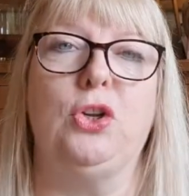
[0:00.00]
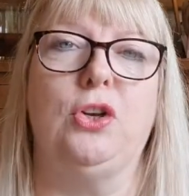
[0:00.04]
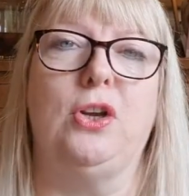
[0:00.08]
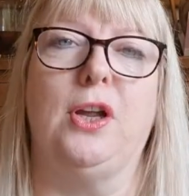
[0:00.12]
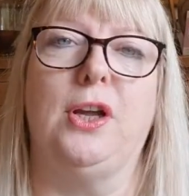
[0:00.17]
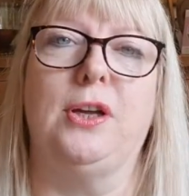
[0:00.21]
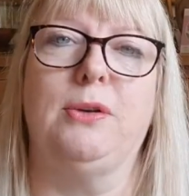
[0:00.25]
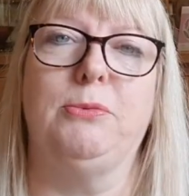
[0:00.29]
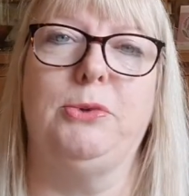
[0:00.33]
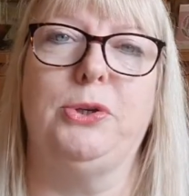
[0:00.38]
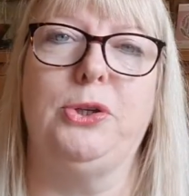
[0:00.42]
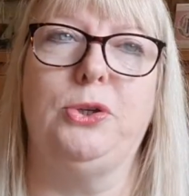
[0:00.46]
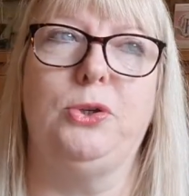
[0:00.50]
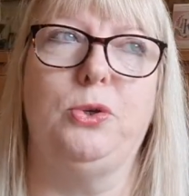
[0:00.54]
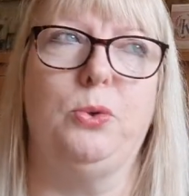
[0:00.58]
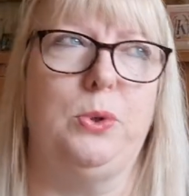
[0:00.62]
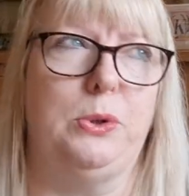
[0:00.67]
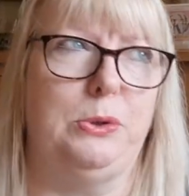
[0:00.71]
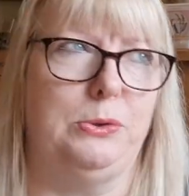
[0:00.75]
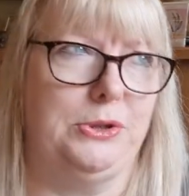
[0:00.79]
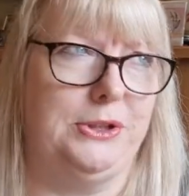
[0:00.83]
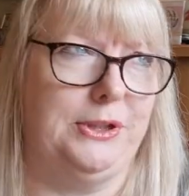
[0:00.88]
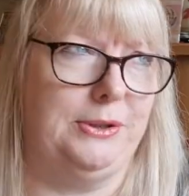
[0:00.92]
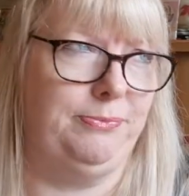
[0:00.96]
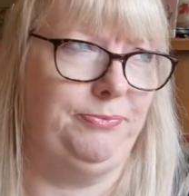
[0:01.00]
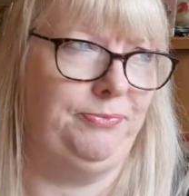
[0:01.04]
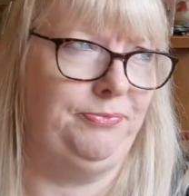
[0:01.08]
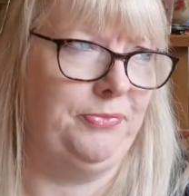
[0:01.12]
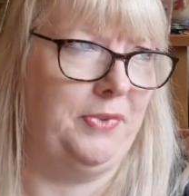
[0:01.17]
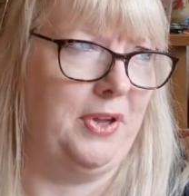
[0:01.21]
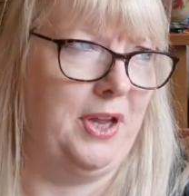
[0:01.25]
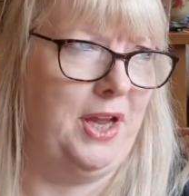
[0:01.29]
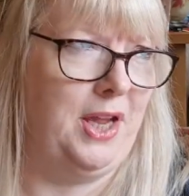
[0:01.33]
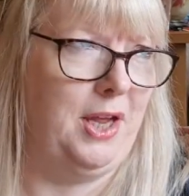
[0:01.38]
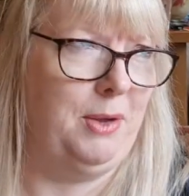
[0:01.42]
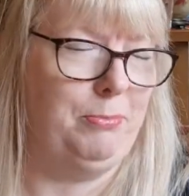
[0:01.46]
you're like when you're quilting.
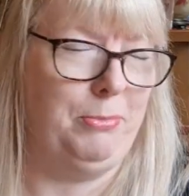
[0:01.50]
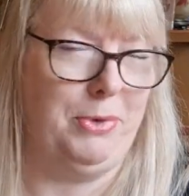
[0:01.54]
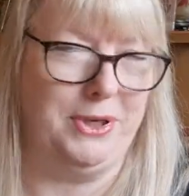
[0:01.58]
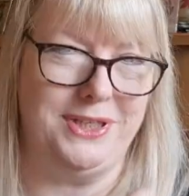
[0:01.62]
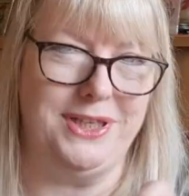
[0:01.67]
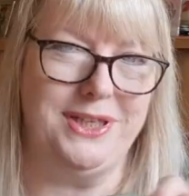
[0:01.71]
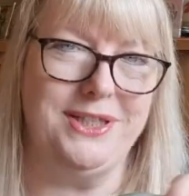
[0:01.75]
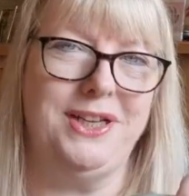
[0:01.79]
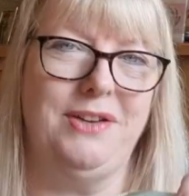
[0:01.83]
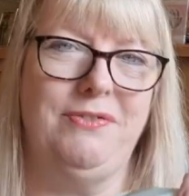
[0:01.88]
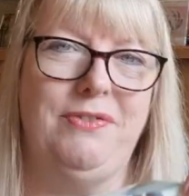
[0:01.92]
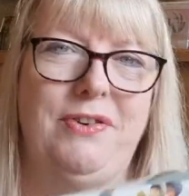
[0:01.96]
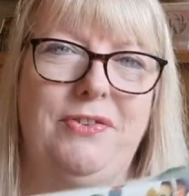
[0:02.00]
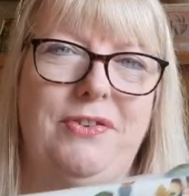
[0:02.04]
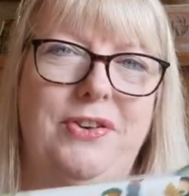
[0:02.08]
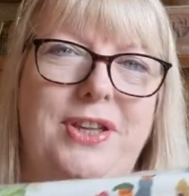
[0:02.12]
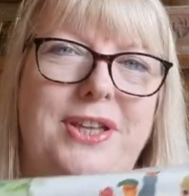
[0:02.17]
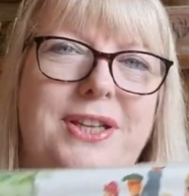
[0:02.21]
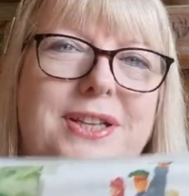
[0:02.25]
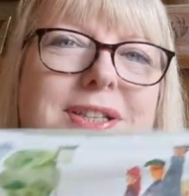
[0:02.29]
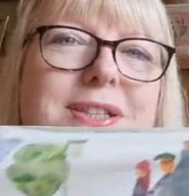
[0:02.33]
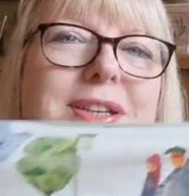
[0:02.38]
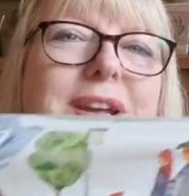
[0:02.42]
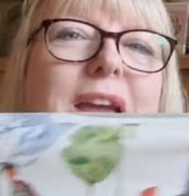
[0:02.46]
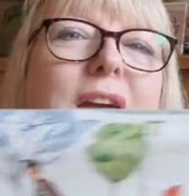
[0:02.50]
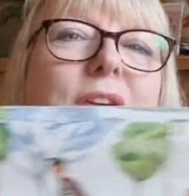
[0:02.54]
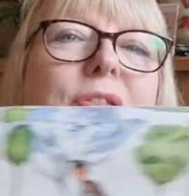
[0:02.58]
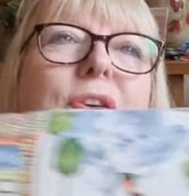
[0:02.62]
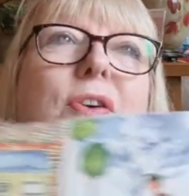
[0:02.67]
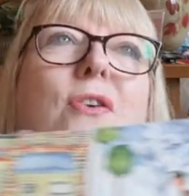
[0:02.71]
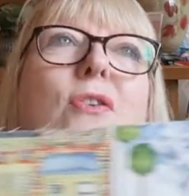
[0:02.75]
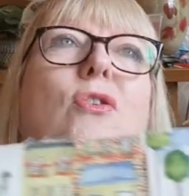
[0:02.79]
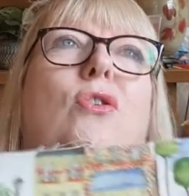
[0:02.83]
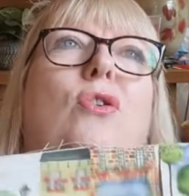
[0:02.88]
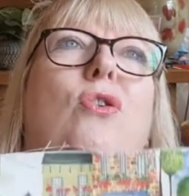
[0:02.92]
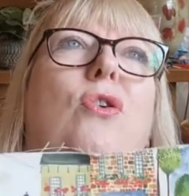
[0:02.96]
I tend to have everything
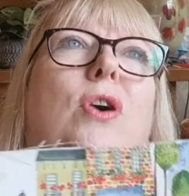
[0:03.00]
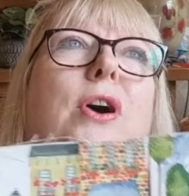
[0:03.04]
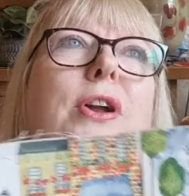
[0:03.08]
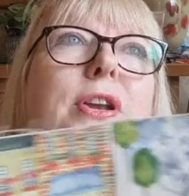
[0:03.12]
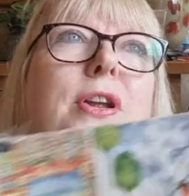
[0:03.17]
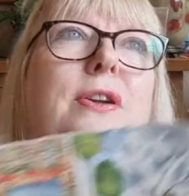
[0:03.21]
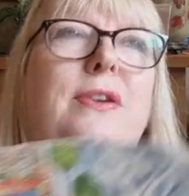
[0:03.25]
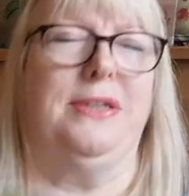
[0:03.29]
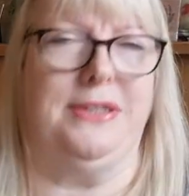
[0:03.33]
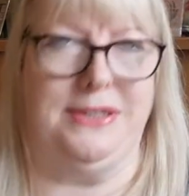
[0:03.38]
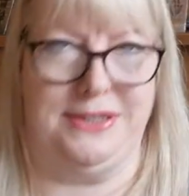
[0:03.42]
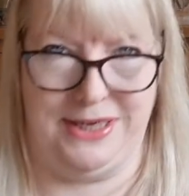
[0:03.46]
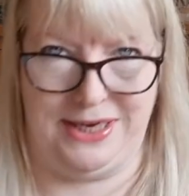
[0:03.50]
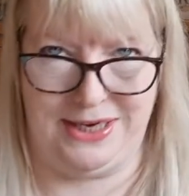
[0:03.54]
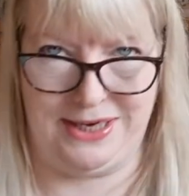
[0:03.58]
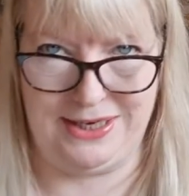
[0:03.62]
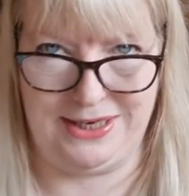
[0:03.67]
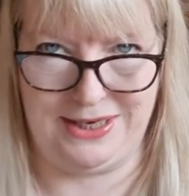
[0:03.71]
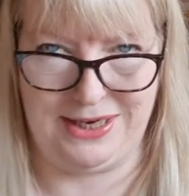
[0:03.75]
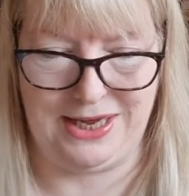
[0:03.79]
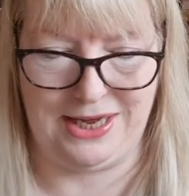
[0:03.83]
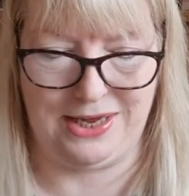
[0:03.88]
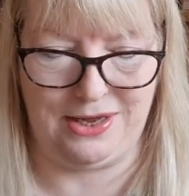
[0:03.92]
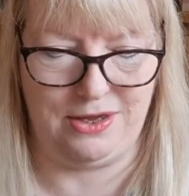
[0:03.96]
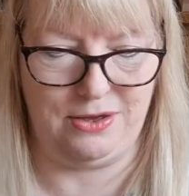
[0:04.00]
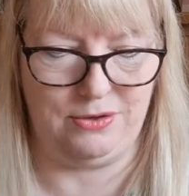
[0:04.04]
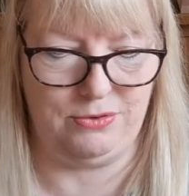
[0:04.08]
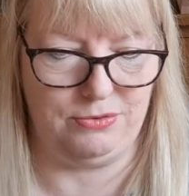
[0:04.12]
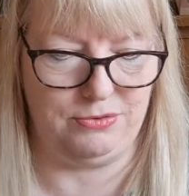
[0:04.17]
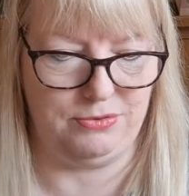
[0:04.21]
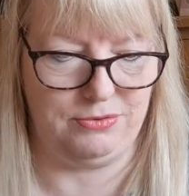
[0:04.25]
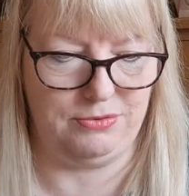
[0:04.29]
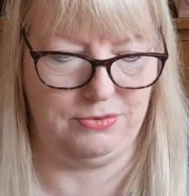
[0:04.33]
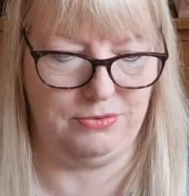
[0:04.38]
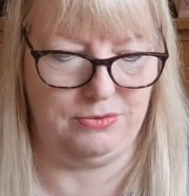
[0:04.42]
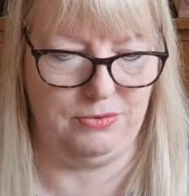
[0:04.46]
together, or I know exactly
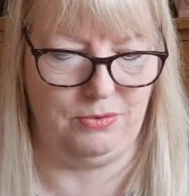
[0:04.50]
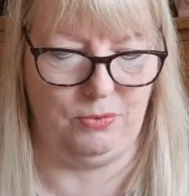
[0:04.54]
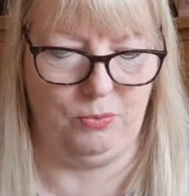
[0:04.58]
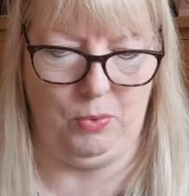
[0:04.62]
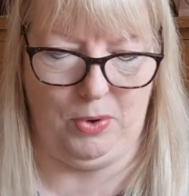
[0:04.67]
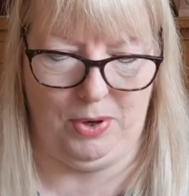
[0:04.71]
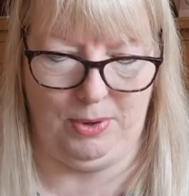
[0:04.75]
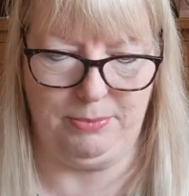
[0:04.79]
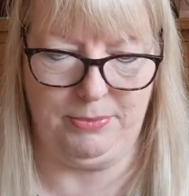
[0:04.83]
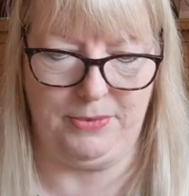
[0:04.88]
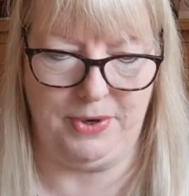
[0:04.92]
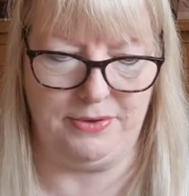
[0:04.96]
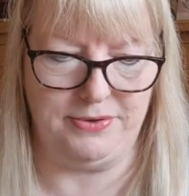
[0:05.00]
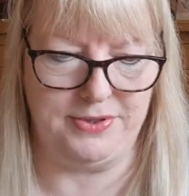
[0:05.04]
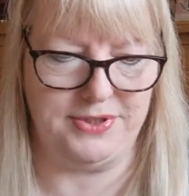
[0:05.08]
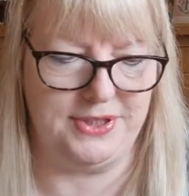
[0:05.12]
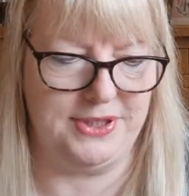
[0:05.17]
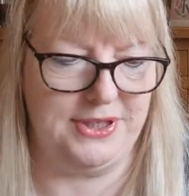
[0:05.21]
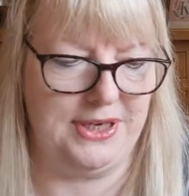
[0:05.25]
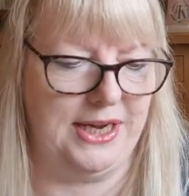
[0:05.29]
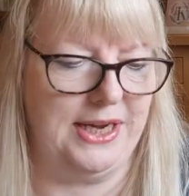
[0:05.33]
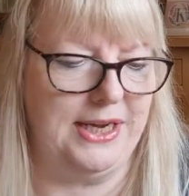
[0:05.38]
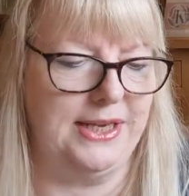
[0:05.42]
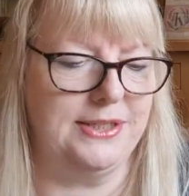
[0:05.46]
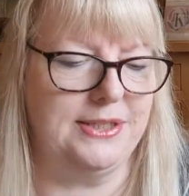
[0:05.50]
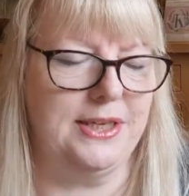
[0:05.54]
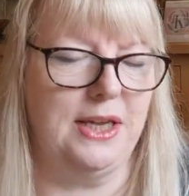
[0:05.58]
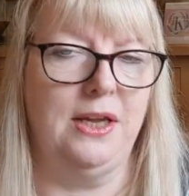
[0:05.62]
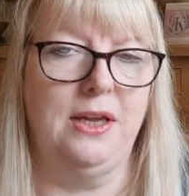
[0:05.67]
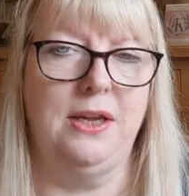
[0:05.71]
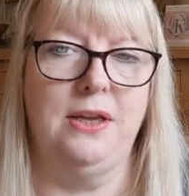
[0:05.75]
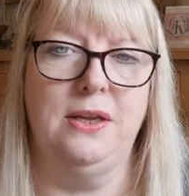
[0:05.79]
what I'm going to need.